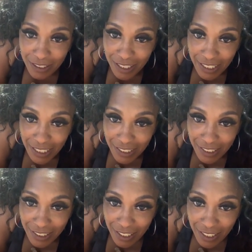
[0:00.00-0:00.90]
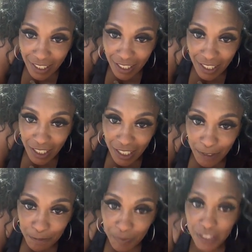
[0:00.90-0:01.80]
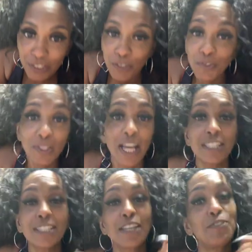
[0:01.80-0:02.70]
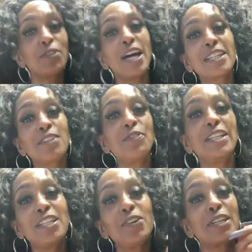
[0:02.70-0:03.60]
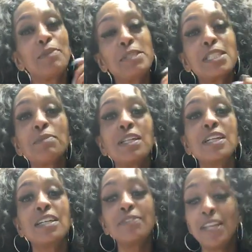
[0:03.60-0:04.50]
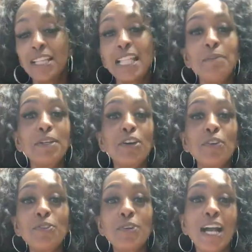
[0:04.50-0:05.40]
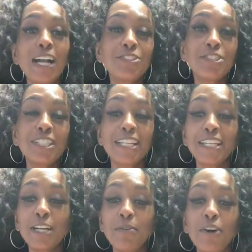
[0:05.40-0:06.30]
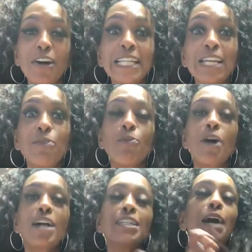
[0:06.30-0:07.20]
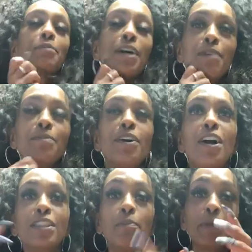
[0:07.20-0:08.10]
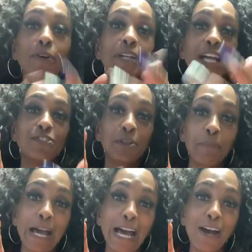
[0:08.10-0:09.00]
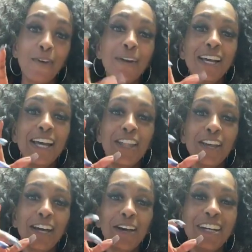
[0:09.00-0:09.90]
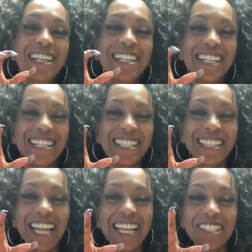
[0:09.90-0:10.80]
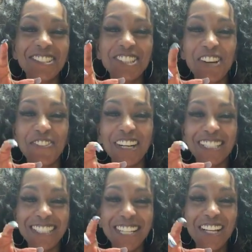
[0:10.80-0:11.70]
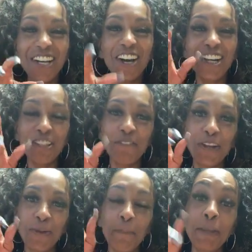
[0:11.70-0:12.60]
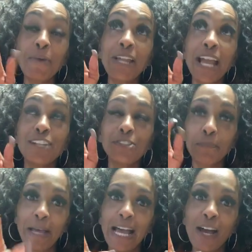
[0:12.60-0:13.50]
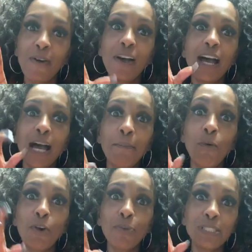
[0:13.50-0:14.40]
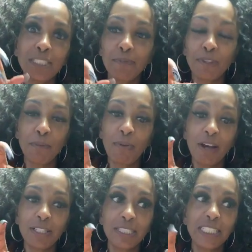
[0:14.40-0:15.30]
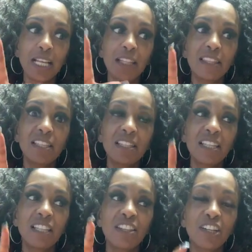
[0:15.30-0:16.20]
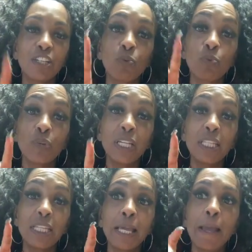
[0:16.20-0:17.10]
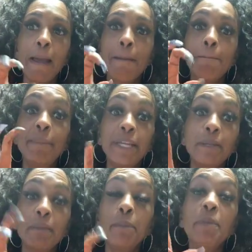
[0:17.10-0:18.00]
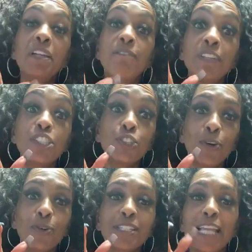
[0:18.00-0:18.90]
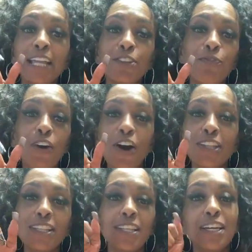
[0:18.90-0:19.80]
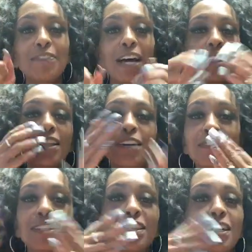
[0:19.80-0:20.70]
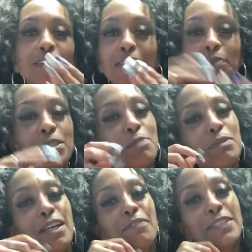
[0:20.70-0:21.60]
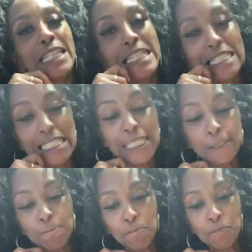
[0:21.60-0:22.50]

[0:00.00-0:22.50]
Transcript: Denise. So if you like the video, give me some love. Let me know if you guys are gonna come on and watch. I'm on the bariatric pal. thank you so much. On the bariatric pal, I'm ordering some of their products, and I think that they're gonna really be beneficial. Thank you for all the love. I love the love. Give me some love and kisses.